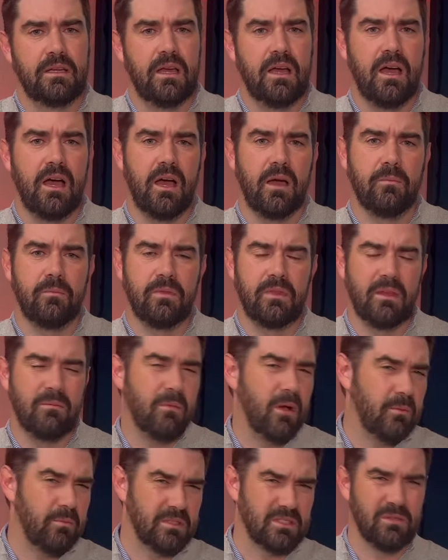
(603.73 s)
Um, there
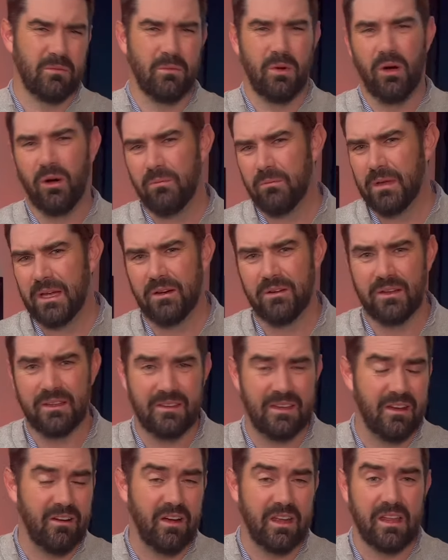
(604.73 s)
might be some hot melt in
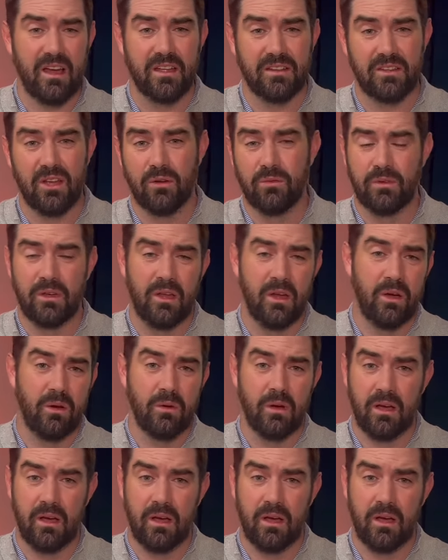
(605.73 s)
there. I, I don't know.